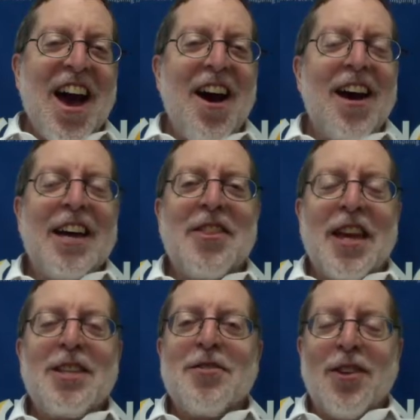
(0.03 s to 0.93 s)
Hi, and
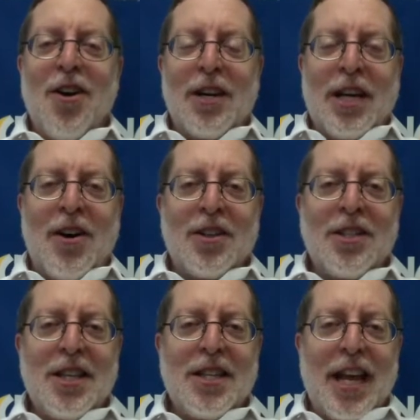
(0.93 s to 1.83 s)
thanks for logging on
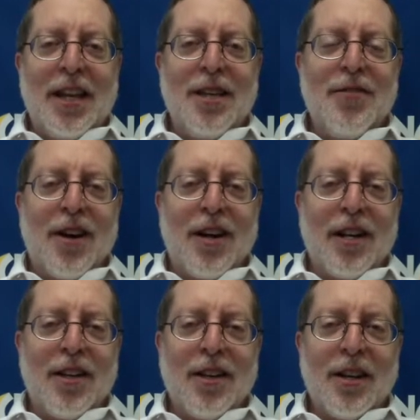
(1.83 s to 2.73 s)
to the Daily Dvar
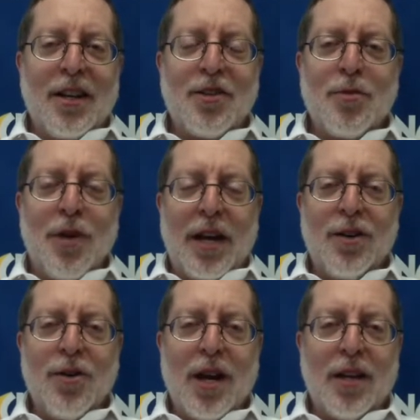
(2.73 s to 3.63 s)
Halacha. And here's a brand
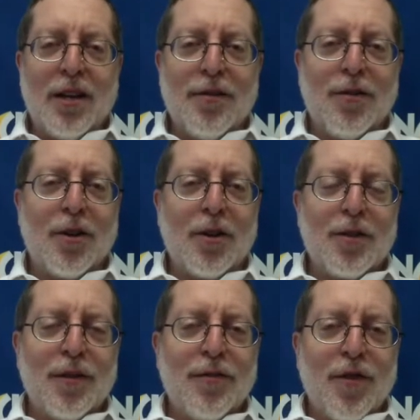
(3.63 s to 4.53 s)
new halacha for you, and
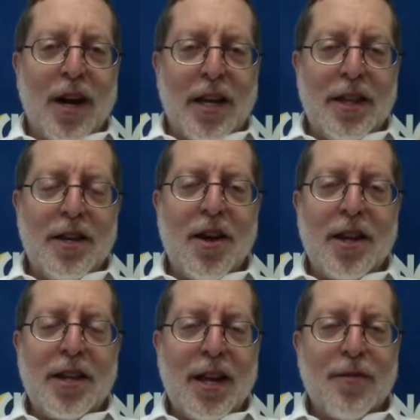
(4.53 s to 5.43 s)
it's for Friday, the
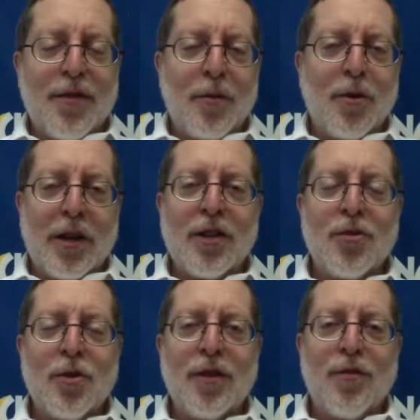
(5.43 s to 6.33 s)
9th day of February, the
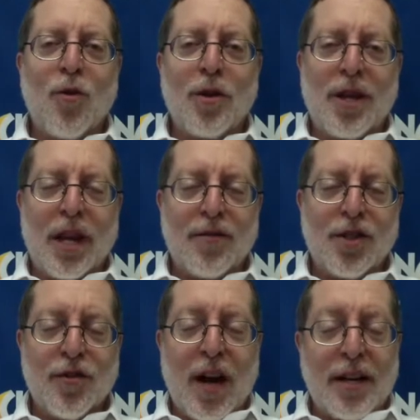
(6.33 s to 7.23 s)
24th day of
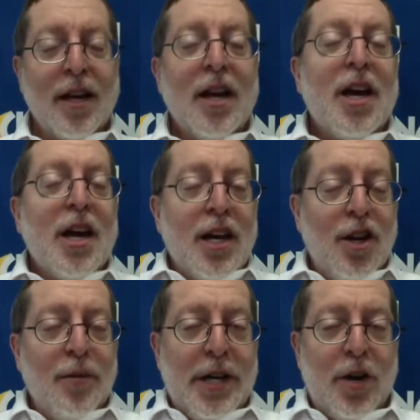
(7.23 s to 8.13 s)
Shvat.
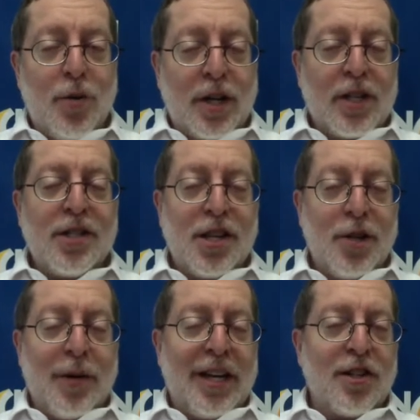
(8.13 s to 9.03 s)
Here we go. We're
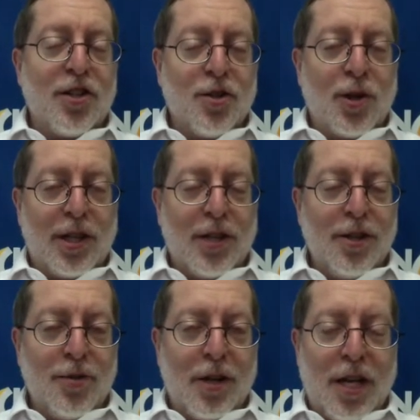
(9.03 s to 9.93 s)
continuing in a short little
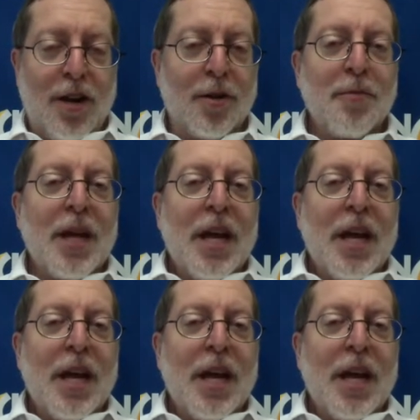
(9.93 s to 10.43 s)
unit here,